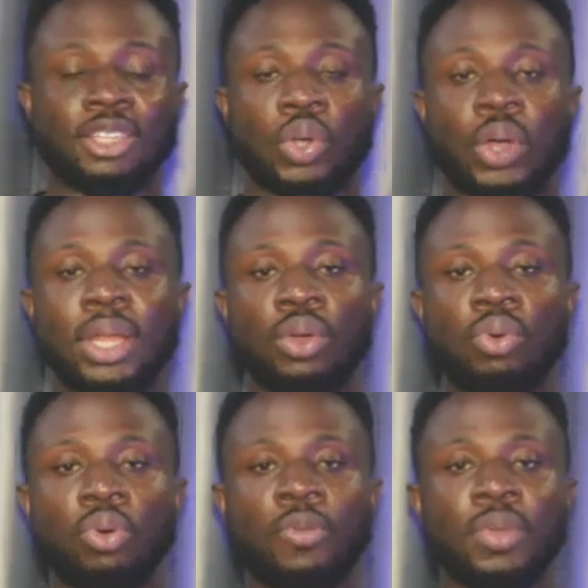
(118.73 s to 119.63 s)
scoring the
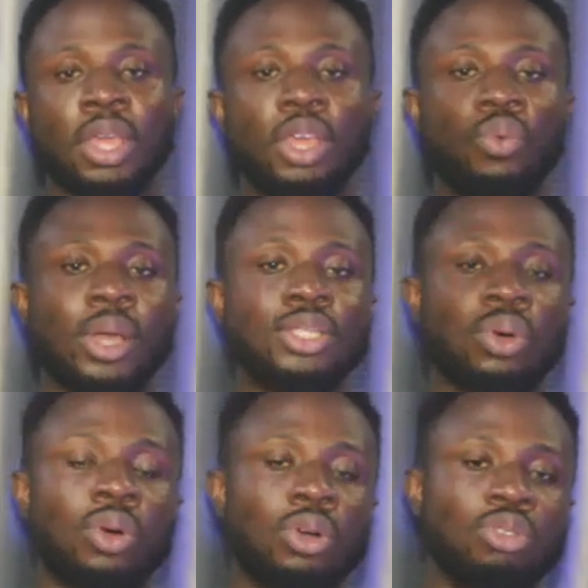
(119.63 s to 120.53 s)
goal, he
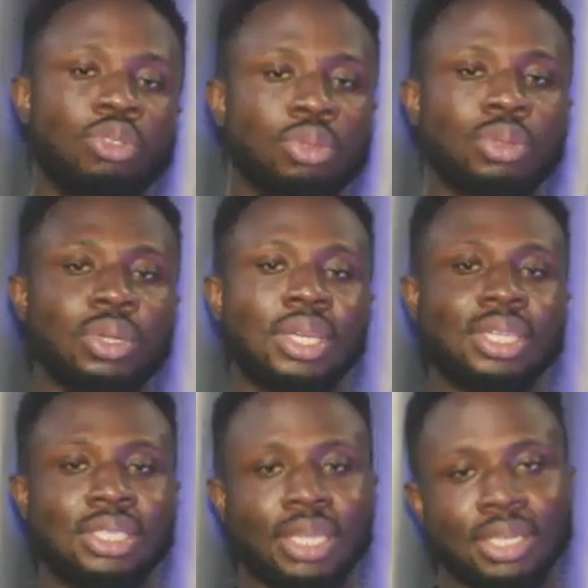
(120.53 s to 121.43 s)
went on to
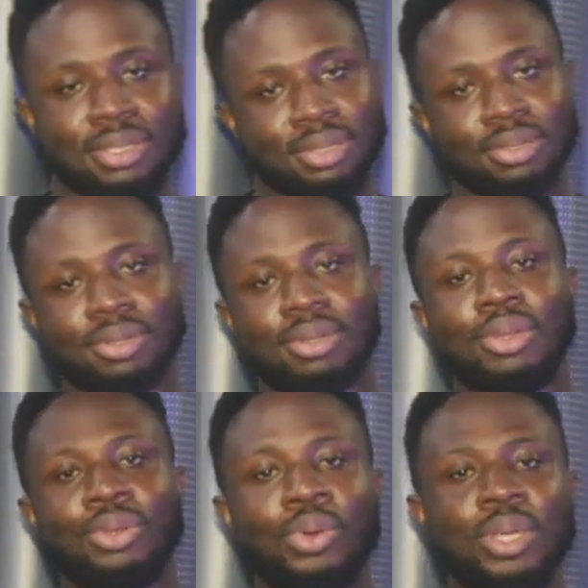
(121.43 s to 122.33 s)
just
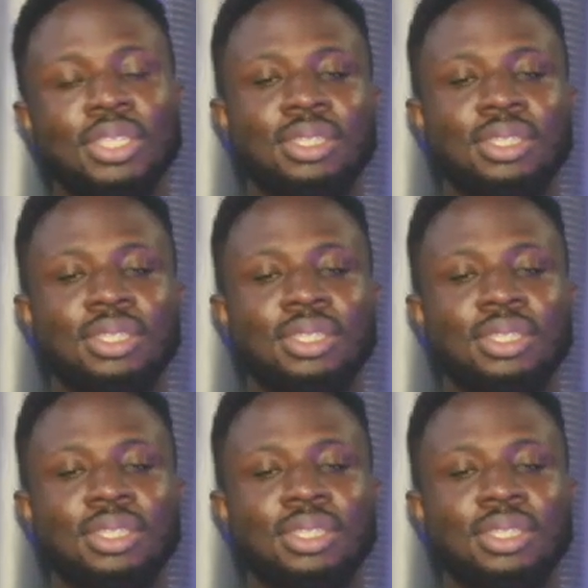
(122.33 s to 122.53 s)
do his